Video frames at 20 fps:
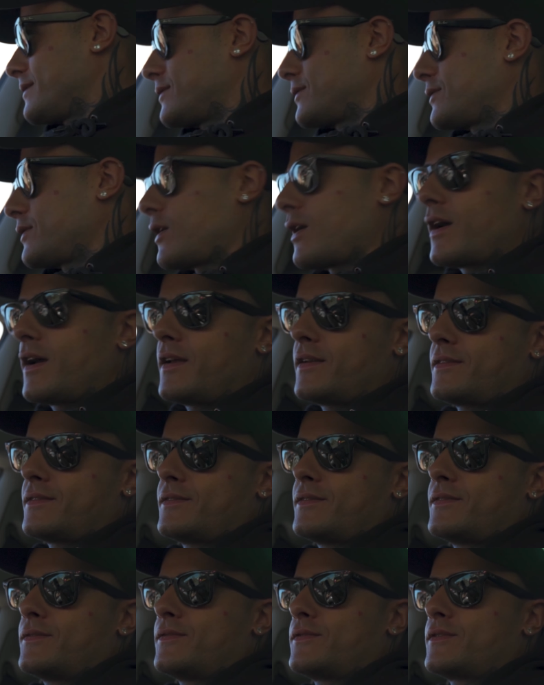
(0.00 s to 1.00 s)
side
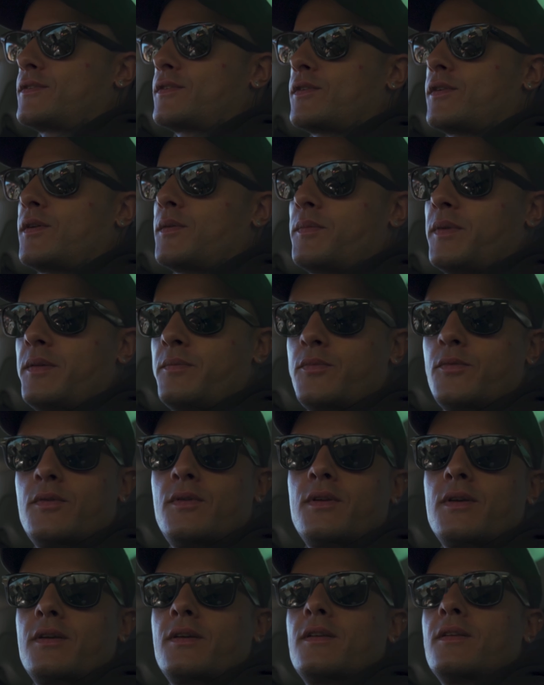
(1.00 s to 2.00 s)
of the car, people
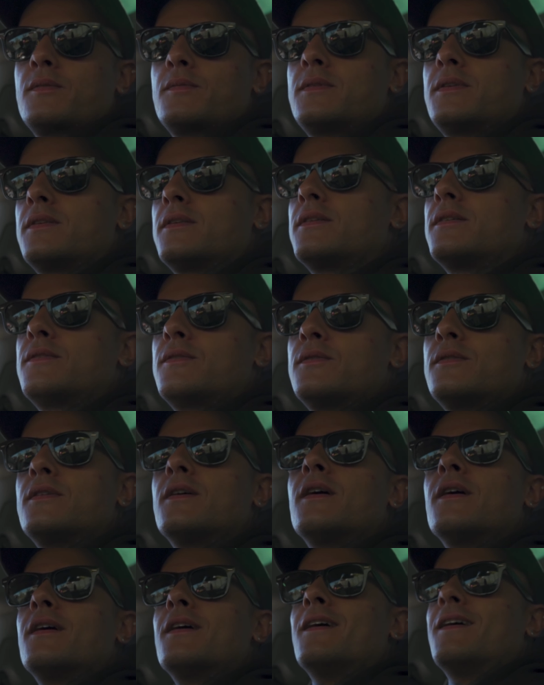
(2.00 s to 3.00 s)
are looking at me now.
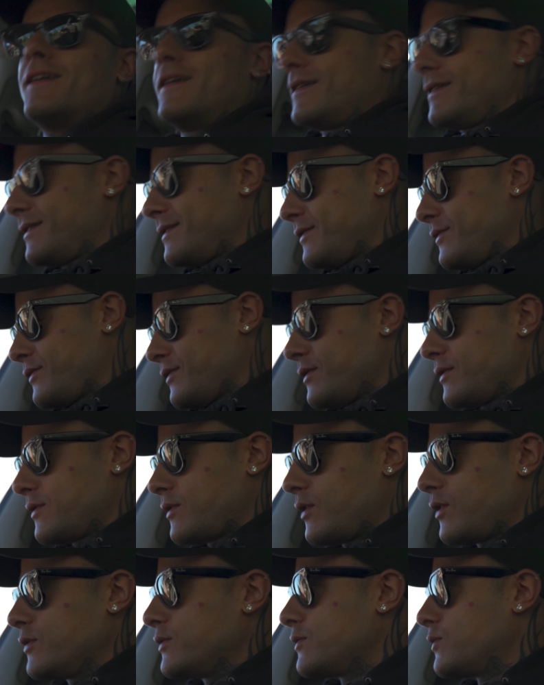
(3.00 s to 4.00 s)

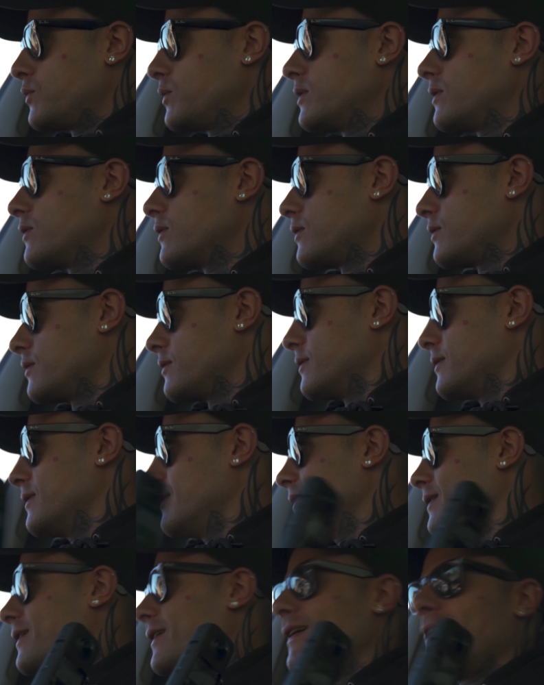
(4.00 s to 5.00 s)
Close the window.
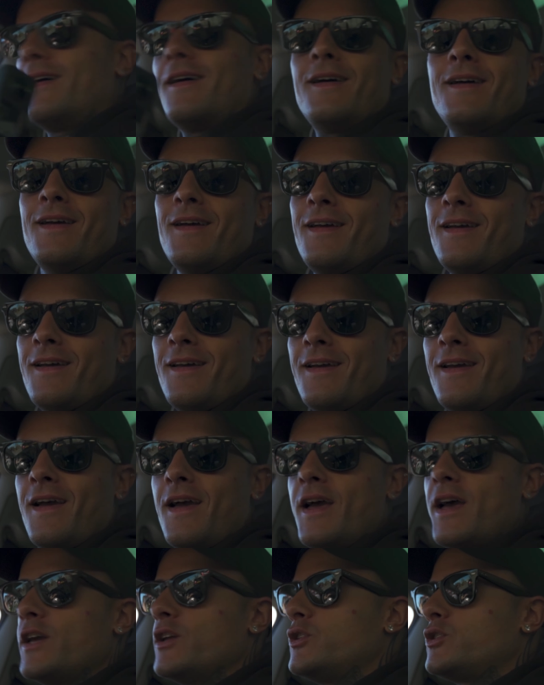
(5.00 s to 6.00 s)

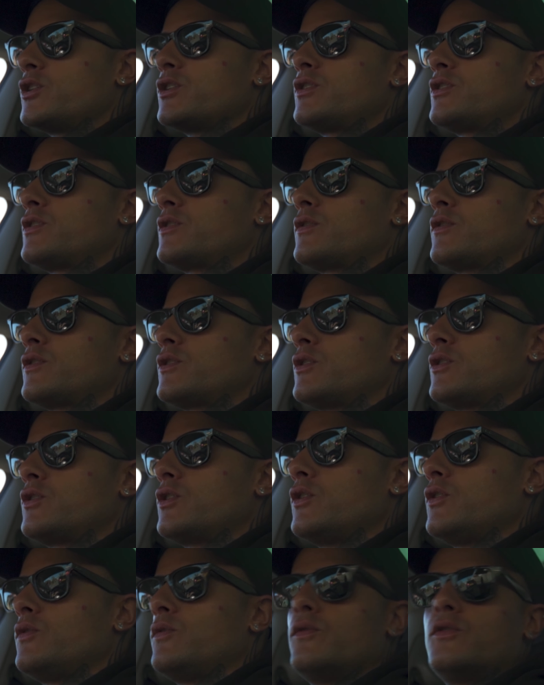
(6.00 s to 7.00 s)
You just
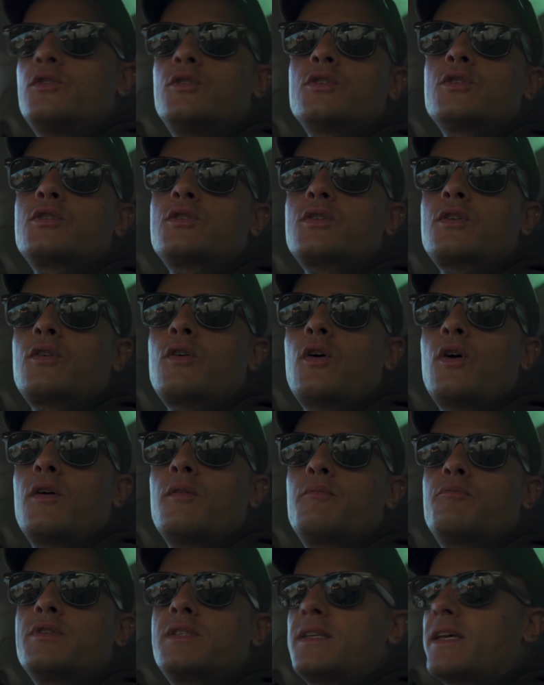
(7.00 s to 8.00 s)

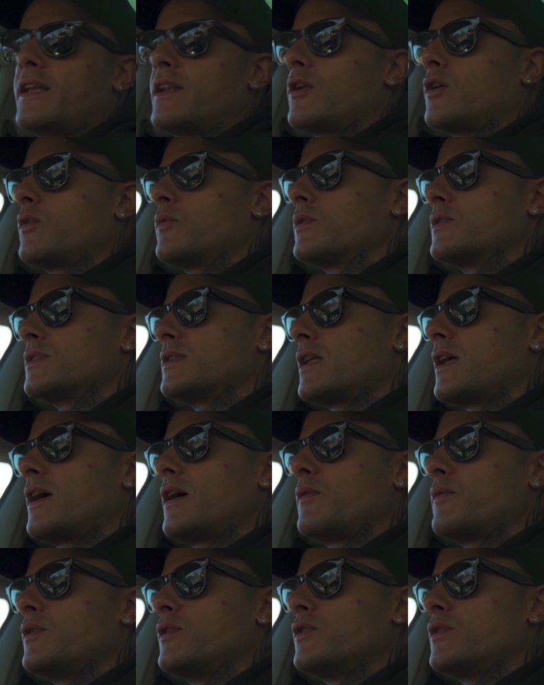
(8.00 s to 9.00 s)
gotta pretend no one's
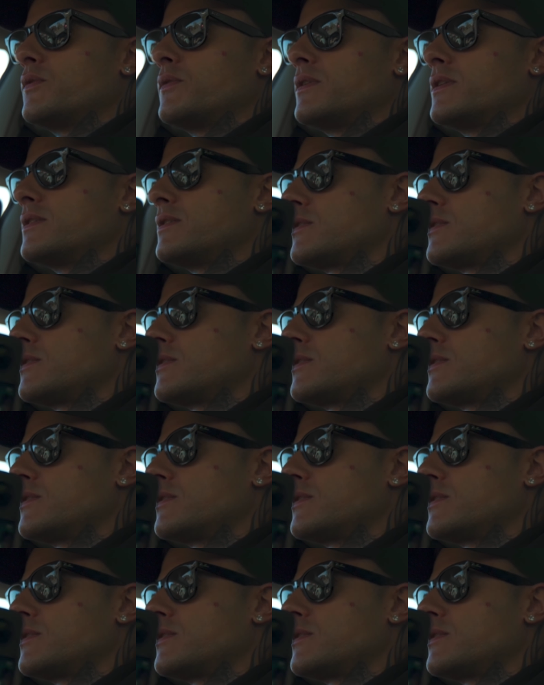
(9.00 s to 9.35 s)
there when you're doing